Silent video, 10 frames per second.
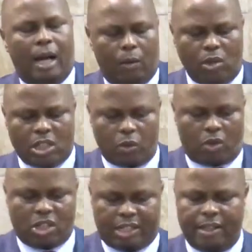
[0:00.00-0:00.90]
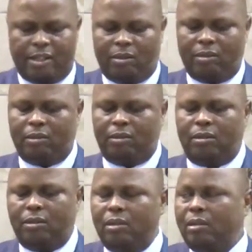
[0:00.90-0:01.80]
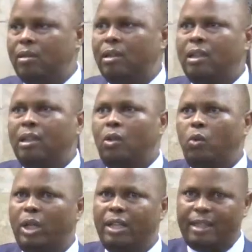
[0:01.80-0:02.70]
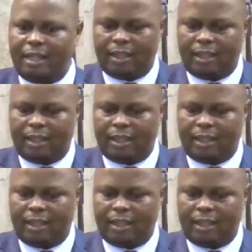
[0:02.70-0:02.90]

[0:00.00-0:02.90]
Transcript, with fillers: I want to continue with